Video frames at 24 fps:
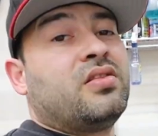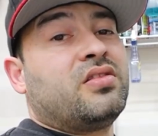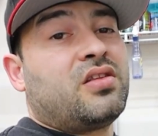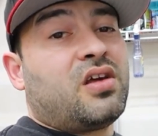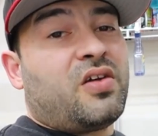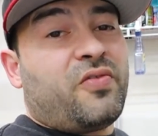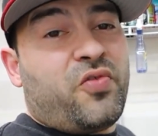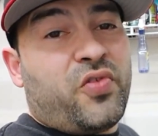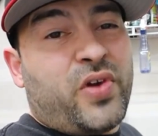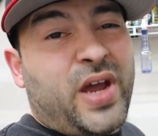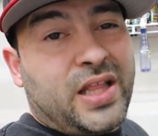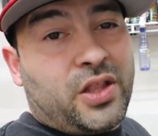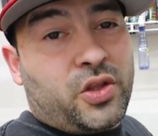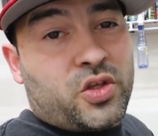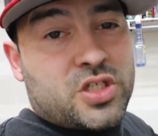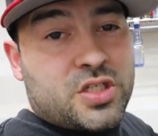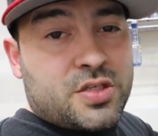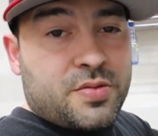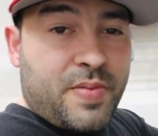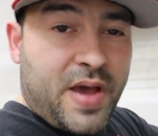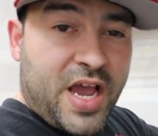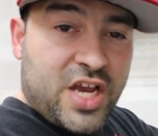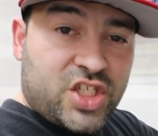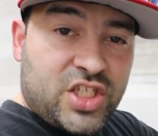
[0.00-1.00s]
Don't forget to
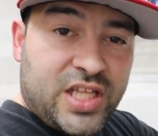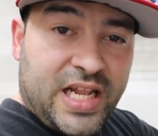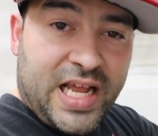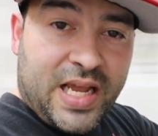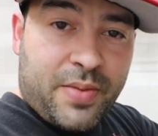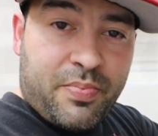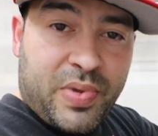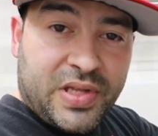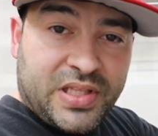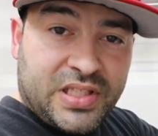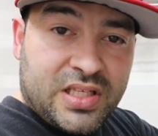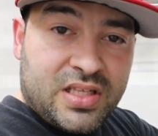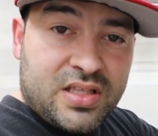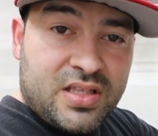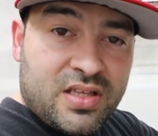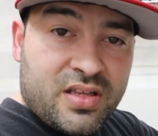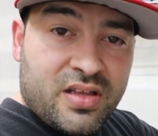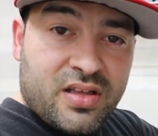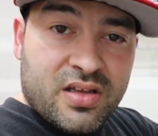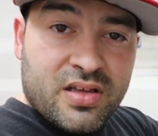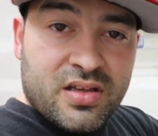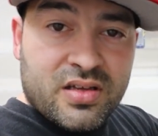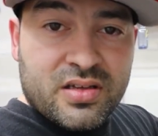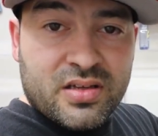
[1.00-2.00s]
smash the like button,
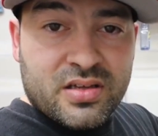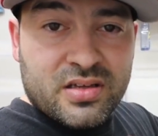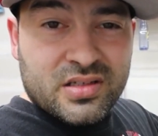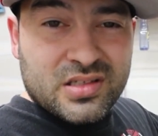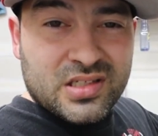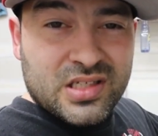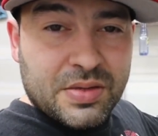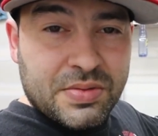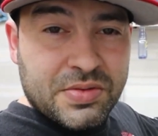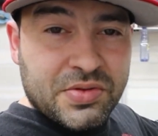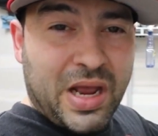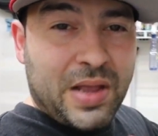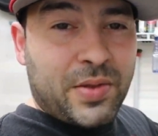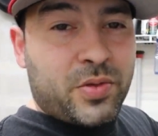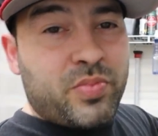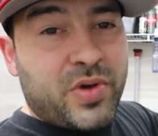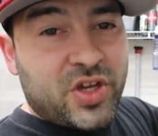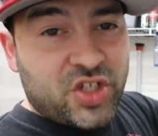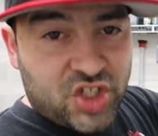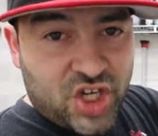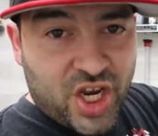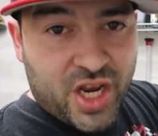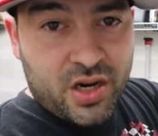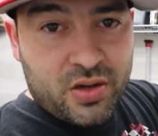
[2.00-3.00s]
subscribe to my
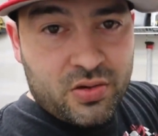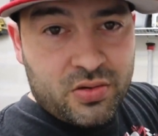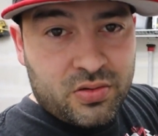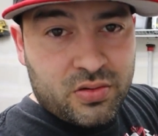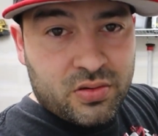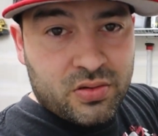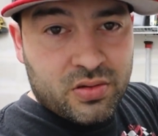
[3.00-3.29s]
channel,